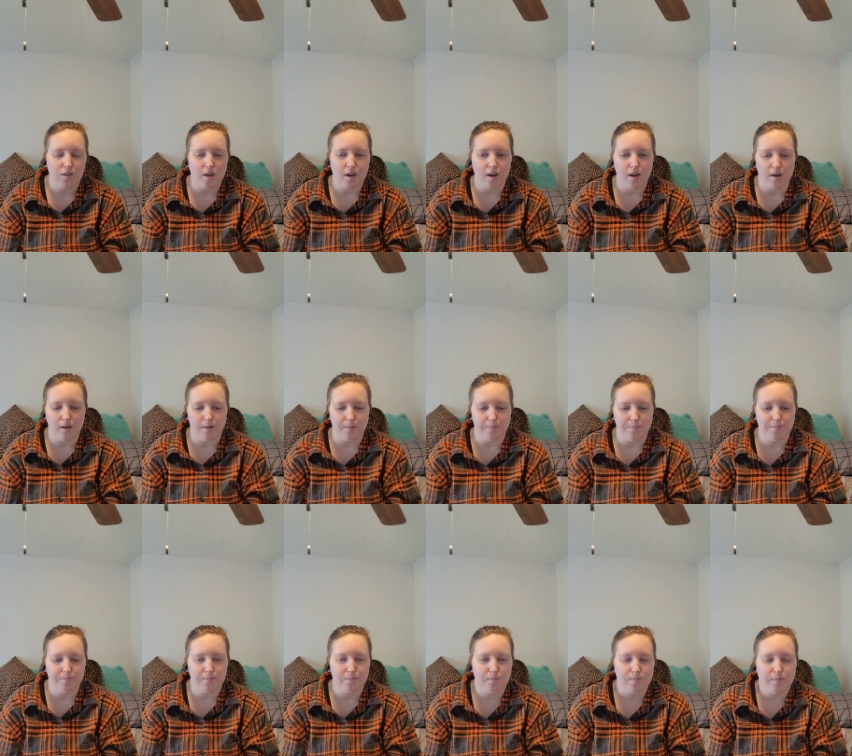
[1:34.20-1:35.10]

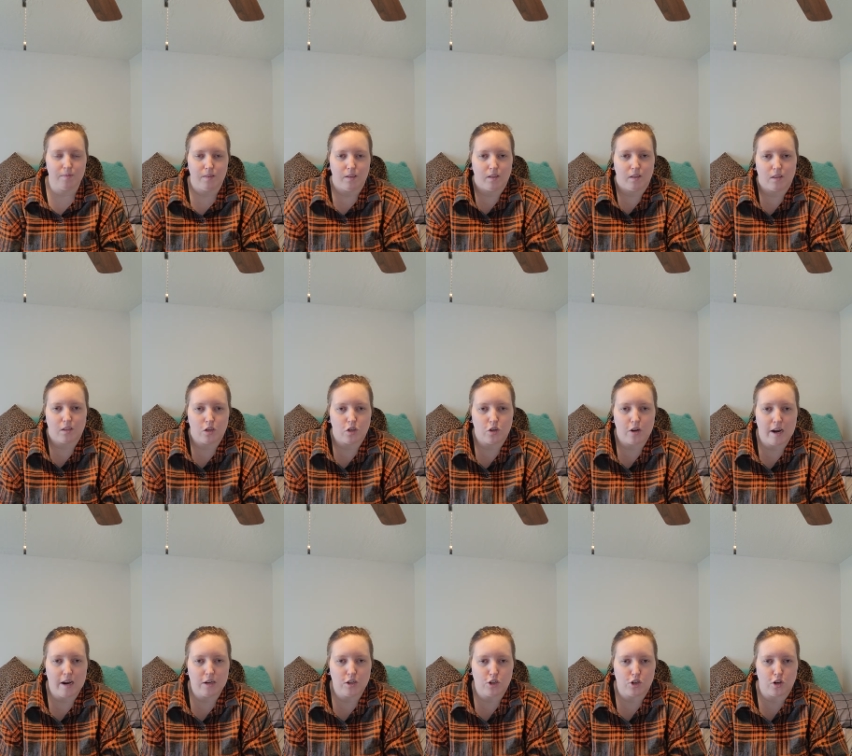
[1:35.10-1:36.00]
the
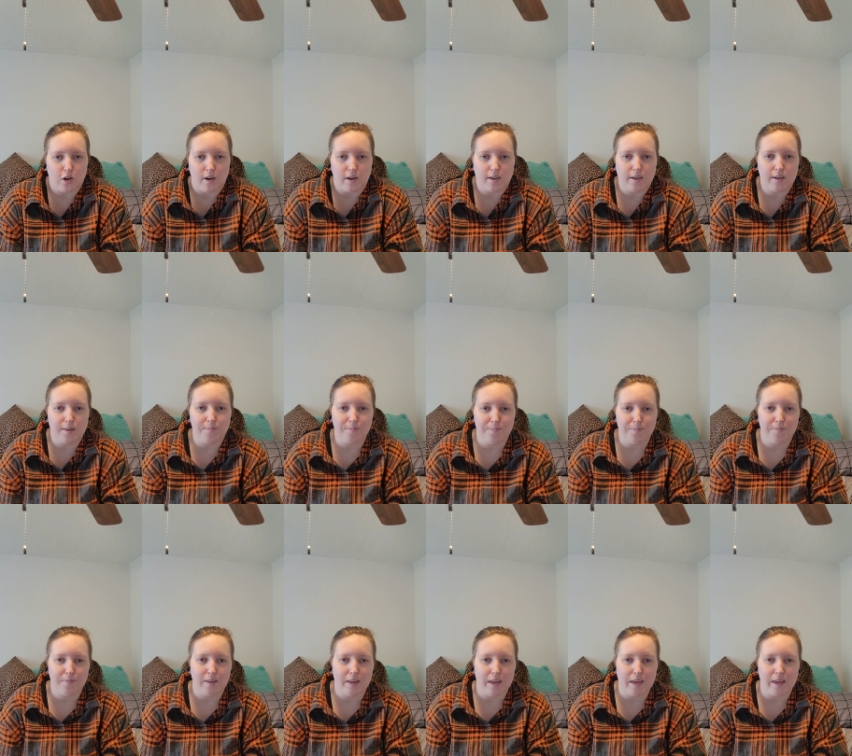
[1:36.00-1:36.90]
trash truck
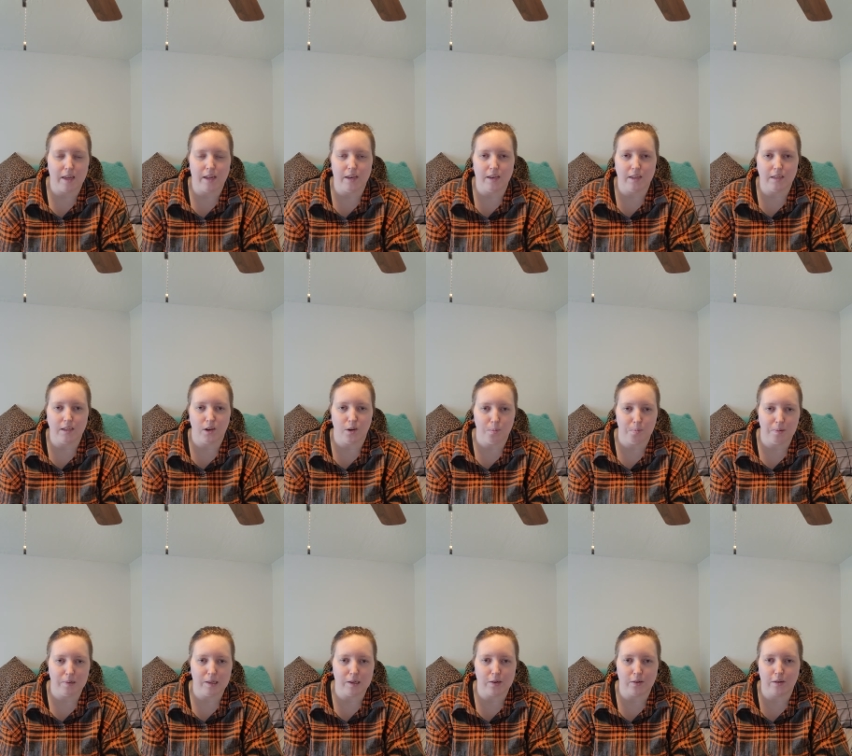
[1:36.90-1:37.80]
and end up
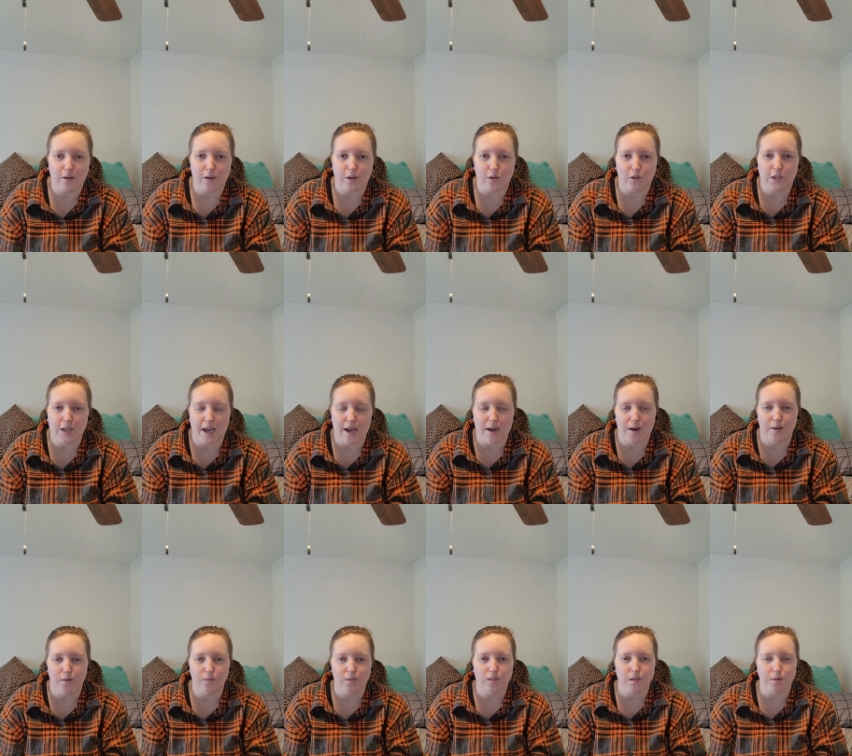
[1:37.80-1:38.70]
littering your
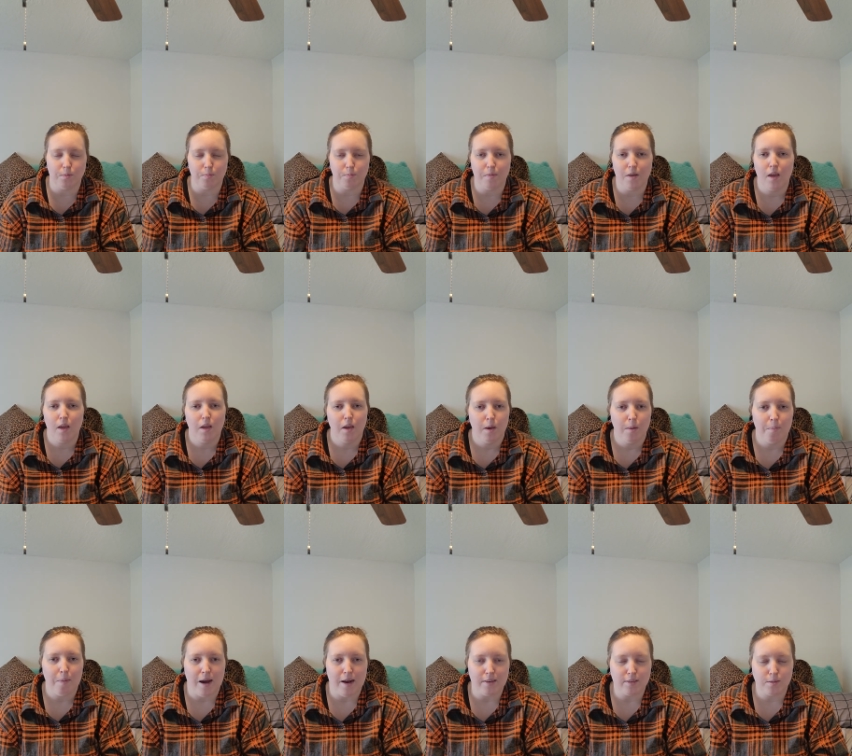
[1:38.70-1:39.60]
towns and
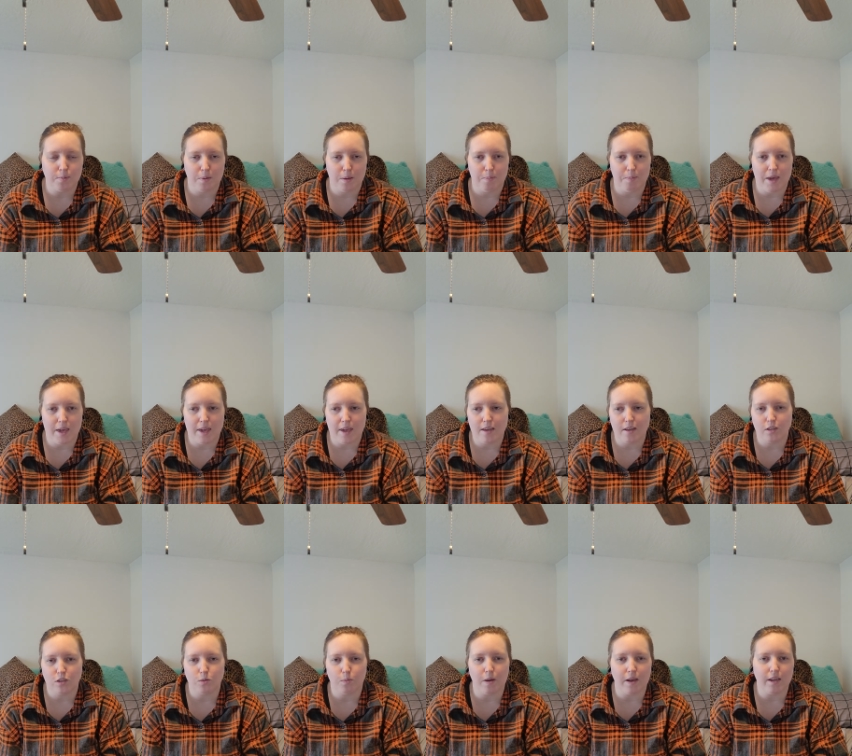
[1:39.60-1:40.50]
possibly making
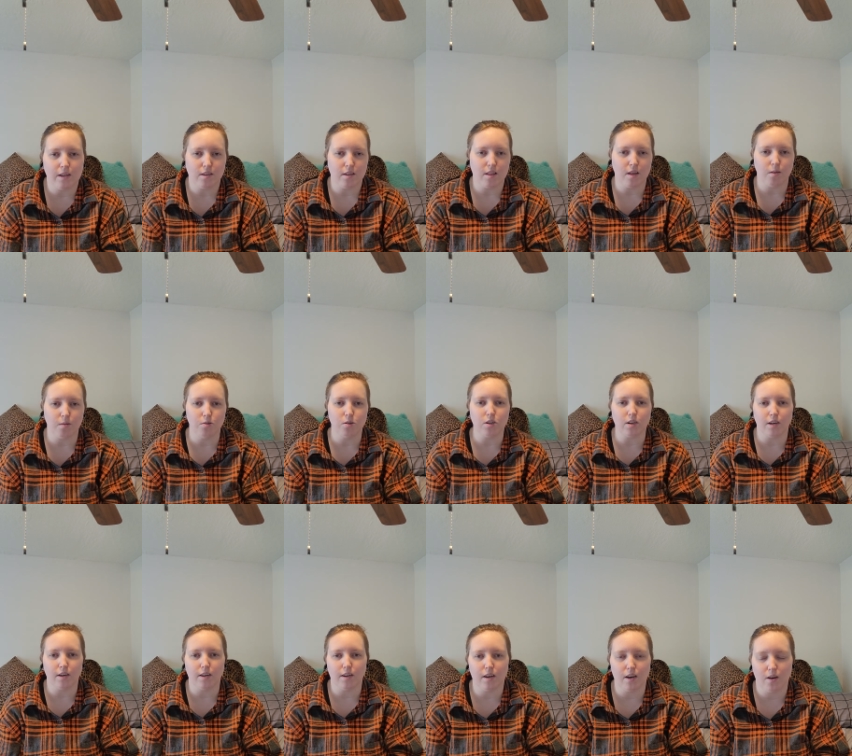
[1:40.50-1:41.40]
its way into the
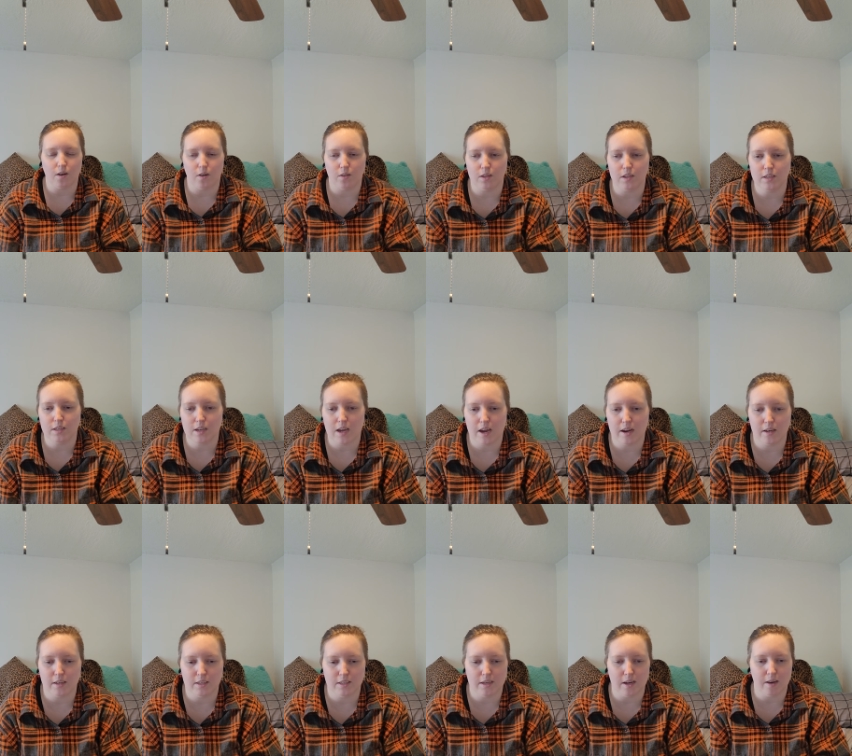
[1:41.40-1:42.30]
ocean and all this kind of
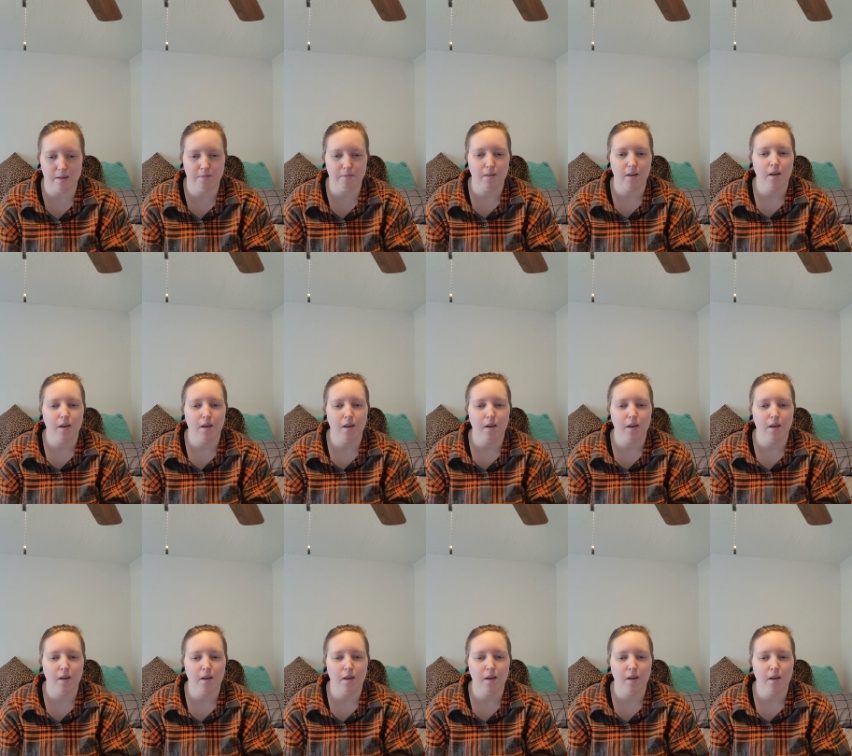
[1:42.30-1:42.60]
stuff,